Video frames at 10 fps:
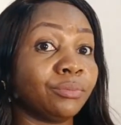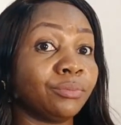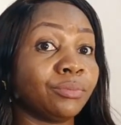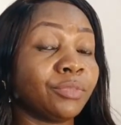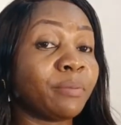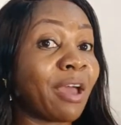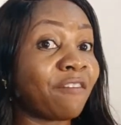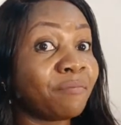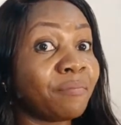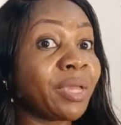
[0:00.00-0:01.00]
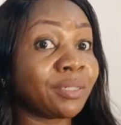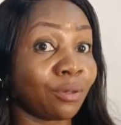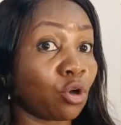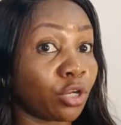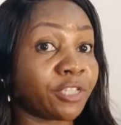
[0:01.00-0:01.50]
They may have made a
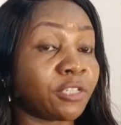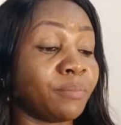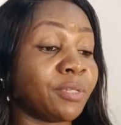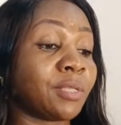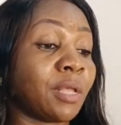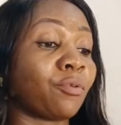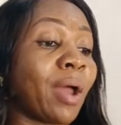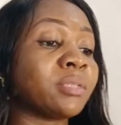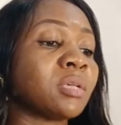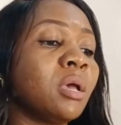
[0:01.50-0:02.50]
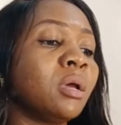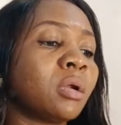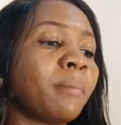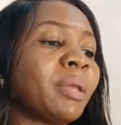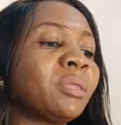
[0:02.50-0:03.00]
honest mistake, right?
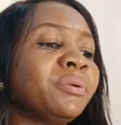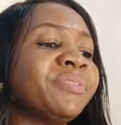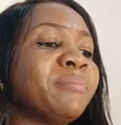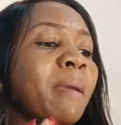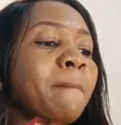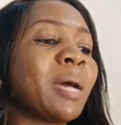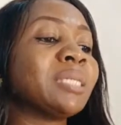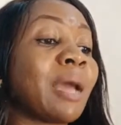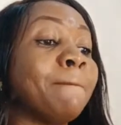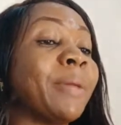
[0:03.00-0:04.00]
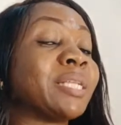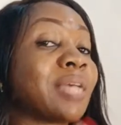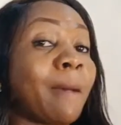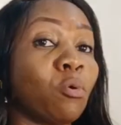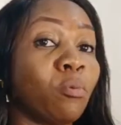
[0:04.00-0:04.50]
Number three, remember their
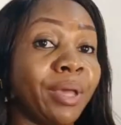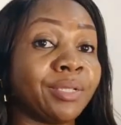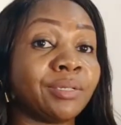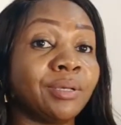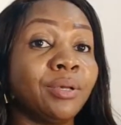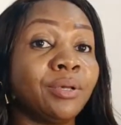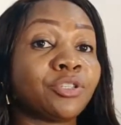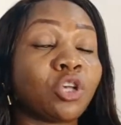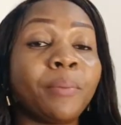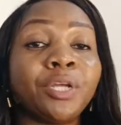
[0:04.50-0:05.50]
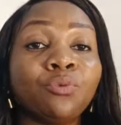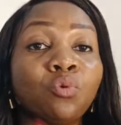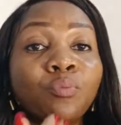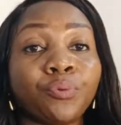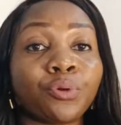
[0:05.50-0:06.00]
better moments. Somebody
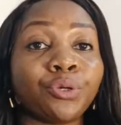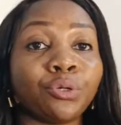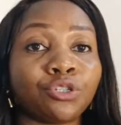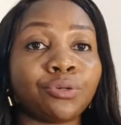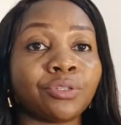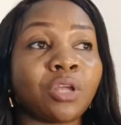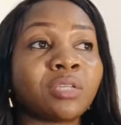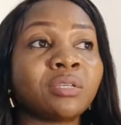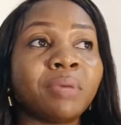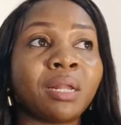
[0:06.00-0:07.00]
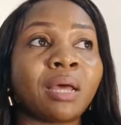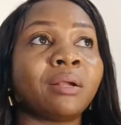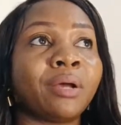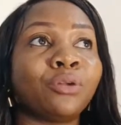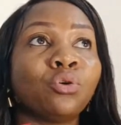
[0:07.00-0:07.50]
who broke your trust doesn't mean that
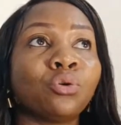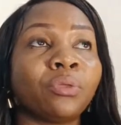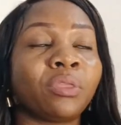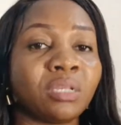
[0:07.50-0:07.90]
there are no good things